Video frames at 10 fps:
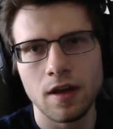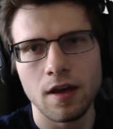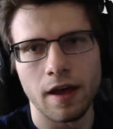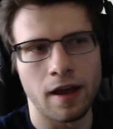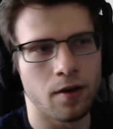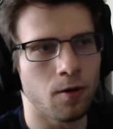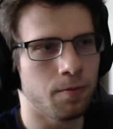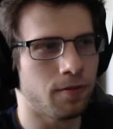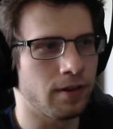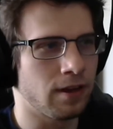and
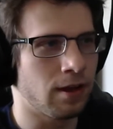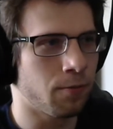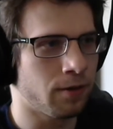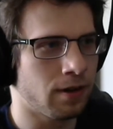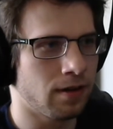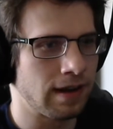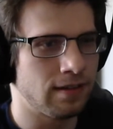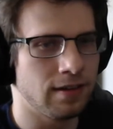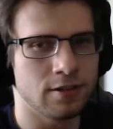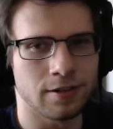hopefully it will get a
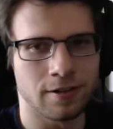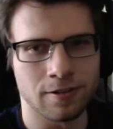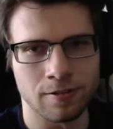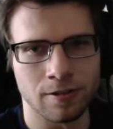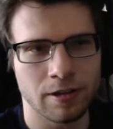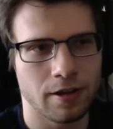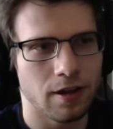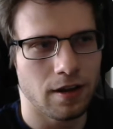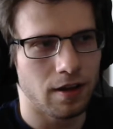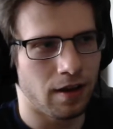digital
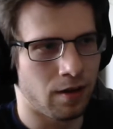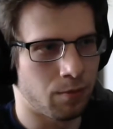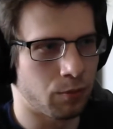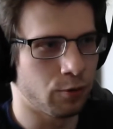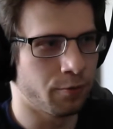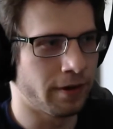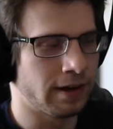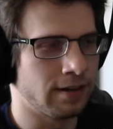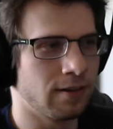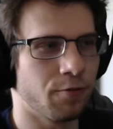and
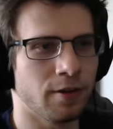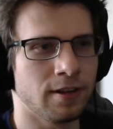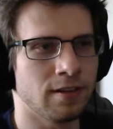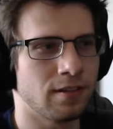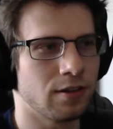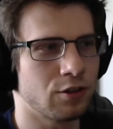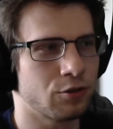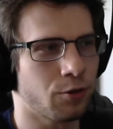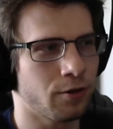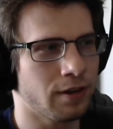Blu-ray release
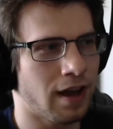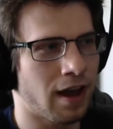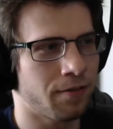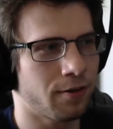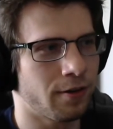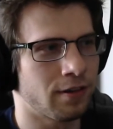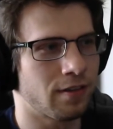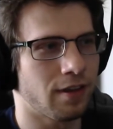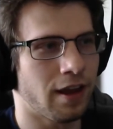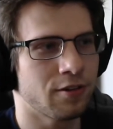shortly after its
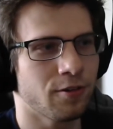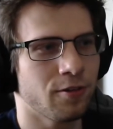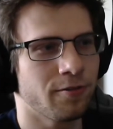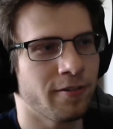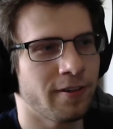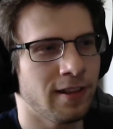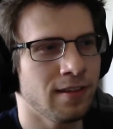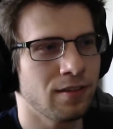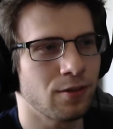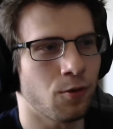theatrical
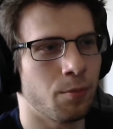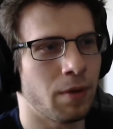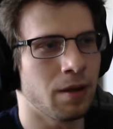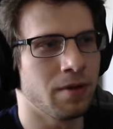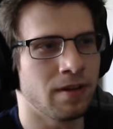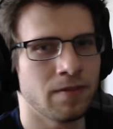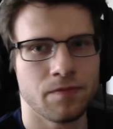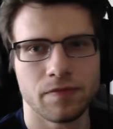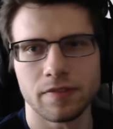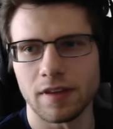release, or maybe
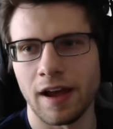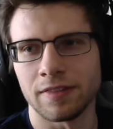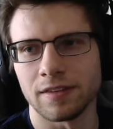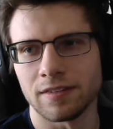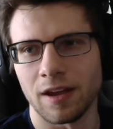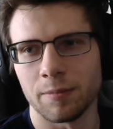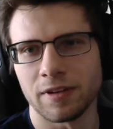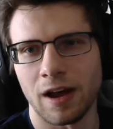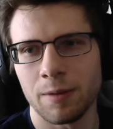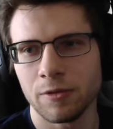at the same
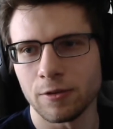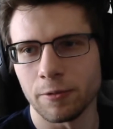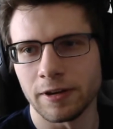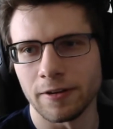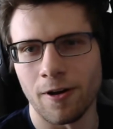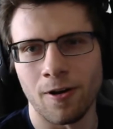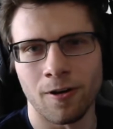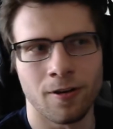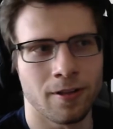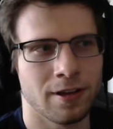time, so we can
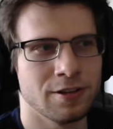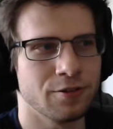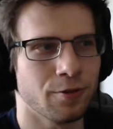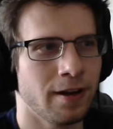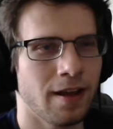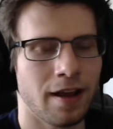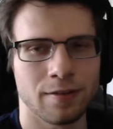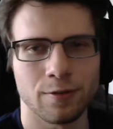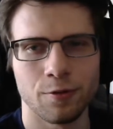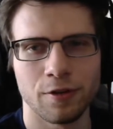all enjoy it as
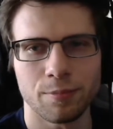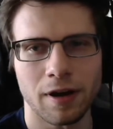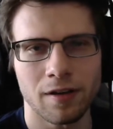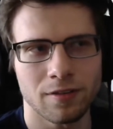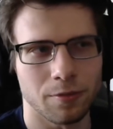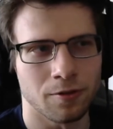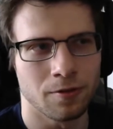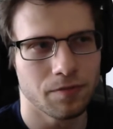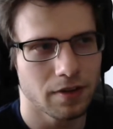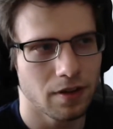soon as possible.
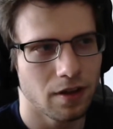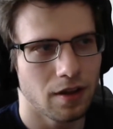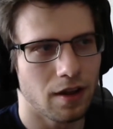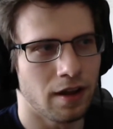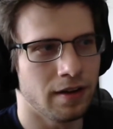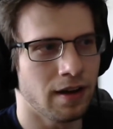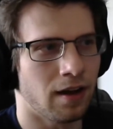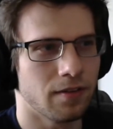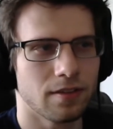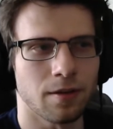And
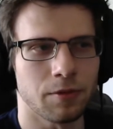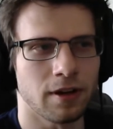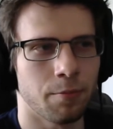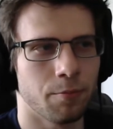yeah, something I've